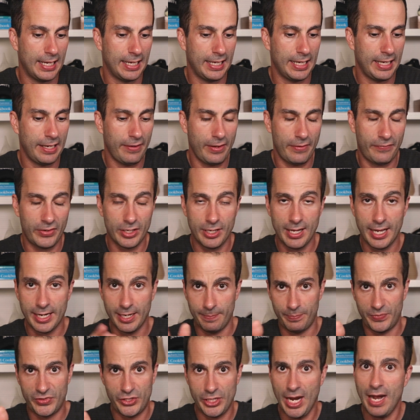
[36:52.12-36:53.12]
if you're not
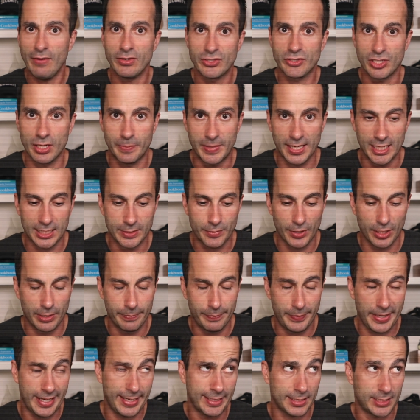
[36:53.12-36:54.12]
a JavaScript
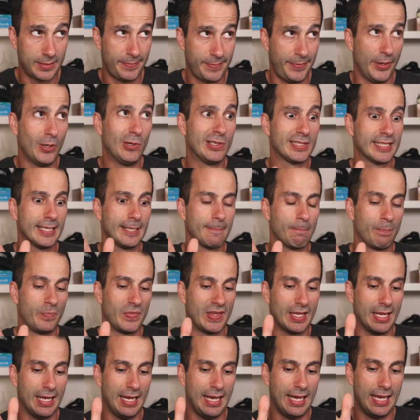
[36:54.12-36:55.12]
expert, by
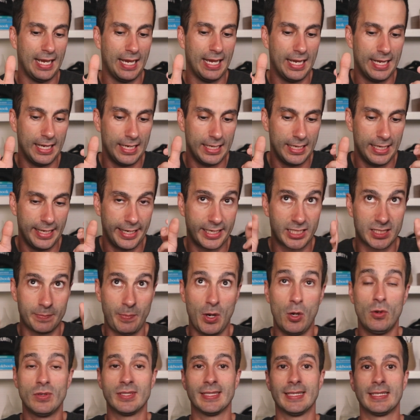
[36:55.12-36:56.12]
exposing to
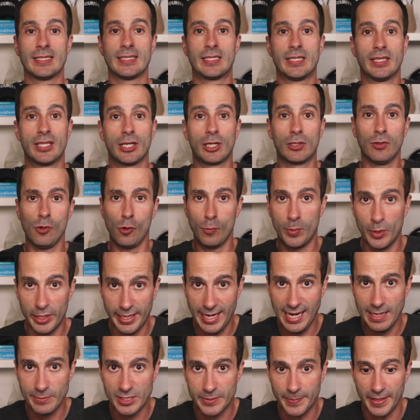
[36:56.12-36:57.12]
the global
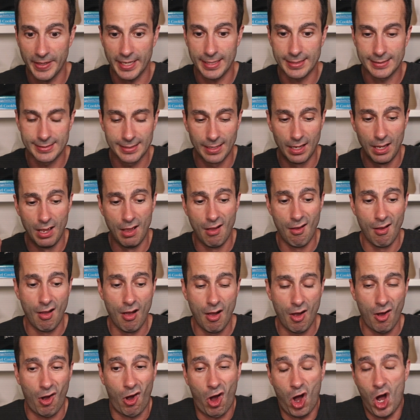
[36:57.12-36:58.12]
namespace,
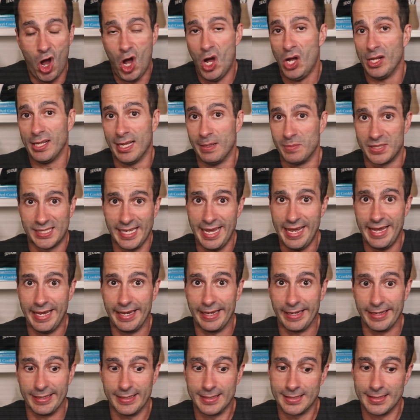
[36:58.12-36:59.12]
all I'm
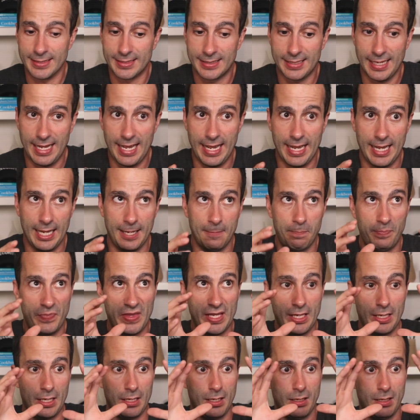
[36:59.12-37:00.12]
saying is
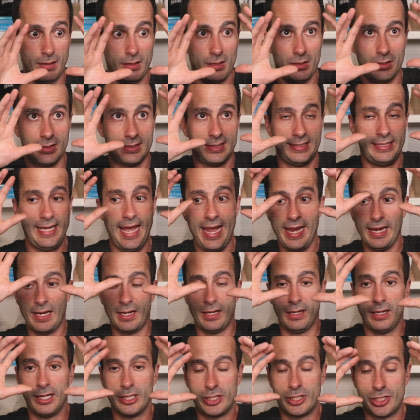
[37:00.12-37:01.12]

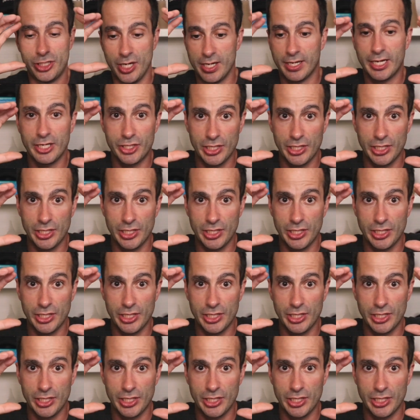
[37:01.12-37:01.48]
take a chunk of